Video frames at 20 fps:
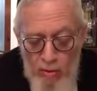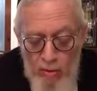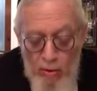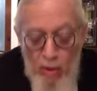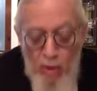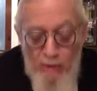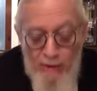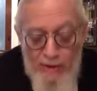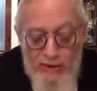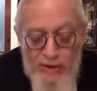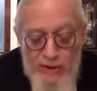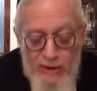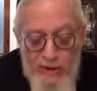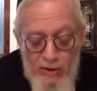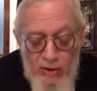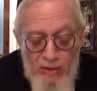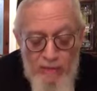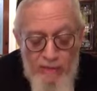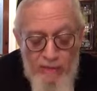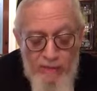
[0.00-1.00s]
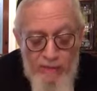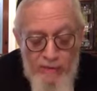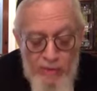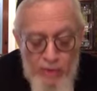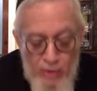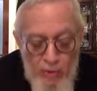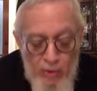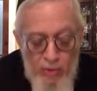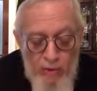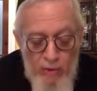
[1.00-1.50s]
Gober Sadover
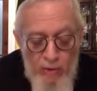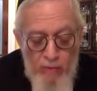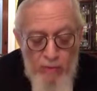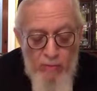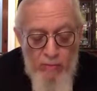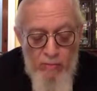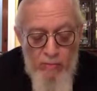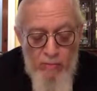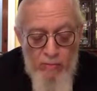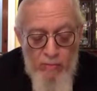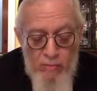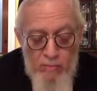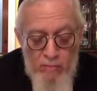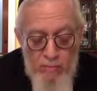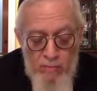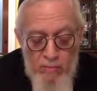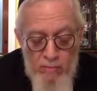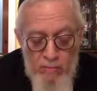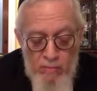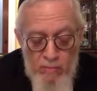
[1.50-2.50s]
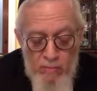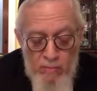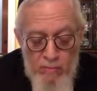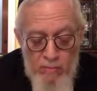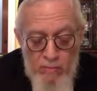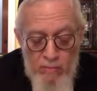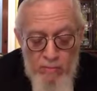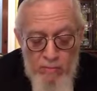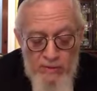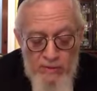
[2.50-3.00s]
Vizochro
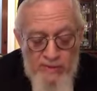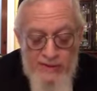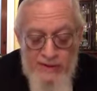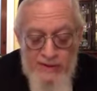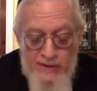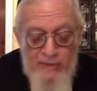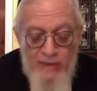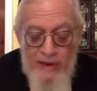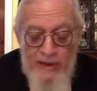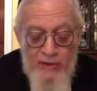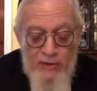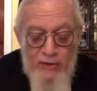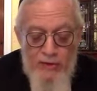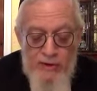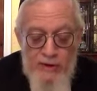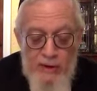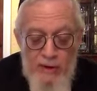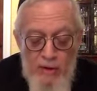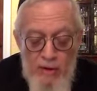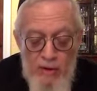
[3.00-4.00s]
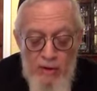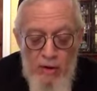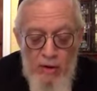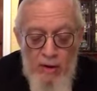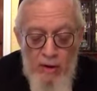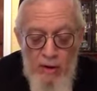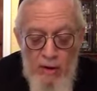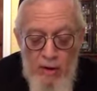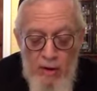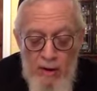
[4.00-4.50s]
says something interesting.
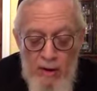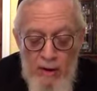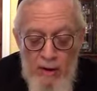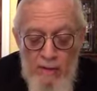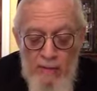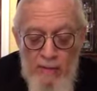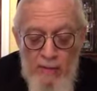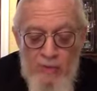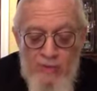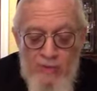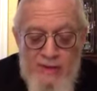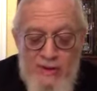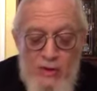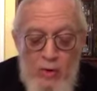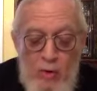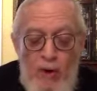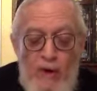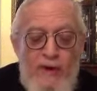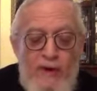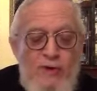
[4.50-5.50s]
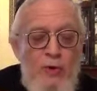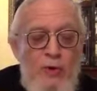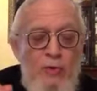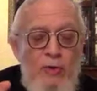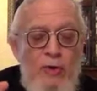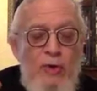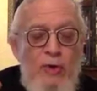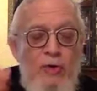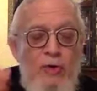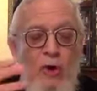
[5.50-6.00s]
Because as long as
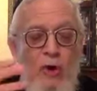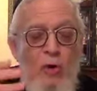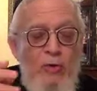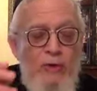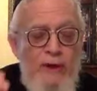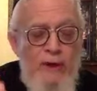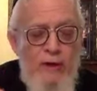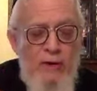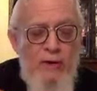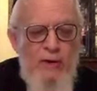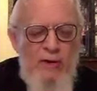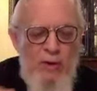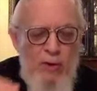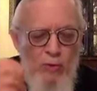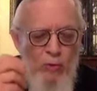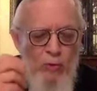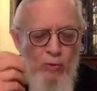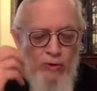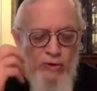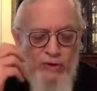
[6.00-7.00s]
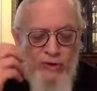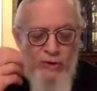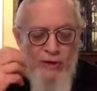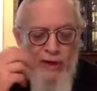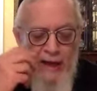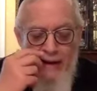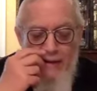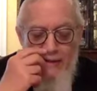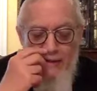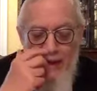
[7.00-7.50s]
you, you note there, you
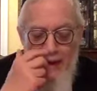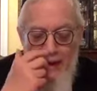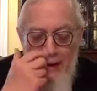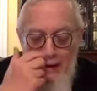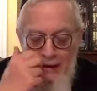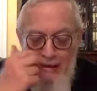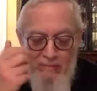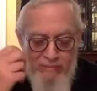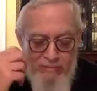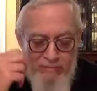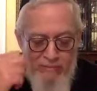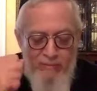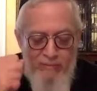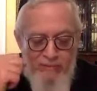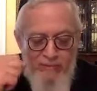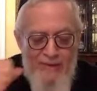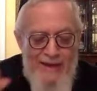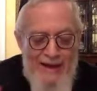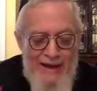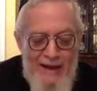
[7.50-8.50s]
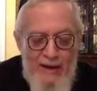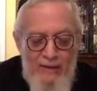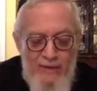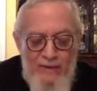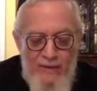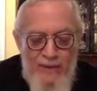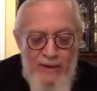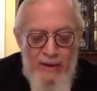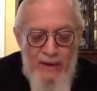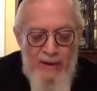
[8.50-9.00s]
retain that
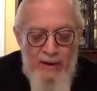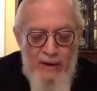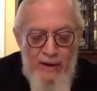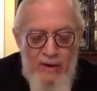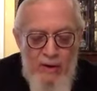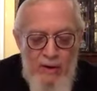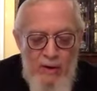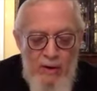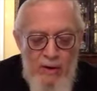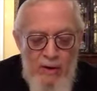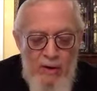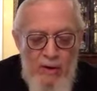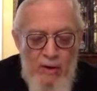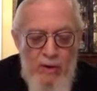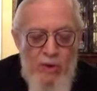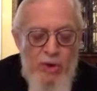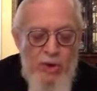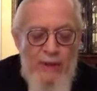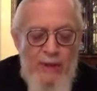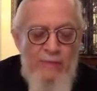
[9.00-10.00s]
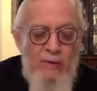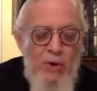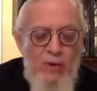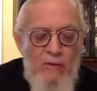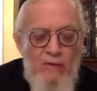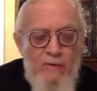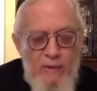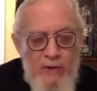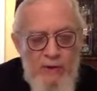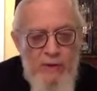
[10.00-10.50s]
negative feeling, Shema
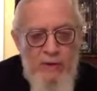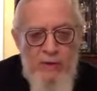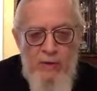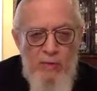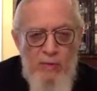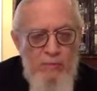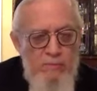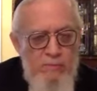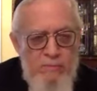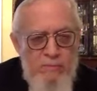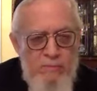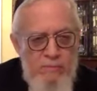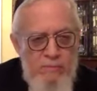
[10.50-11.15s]
Yovelinko.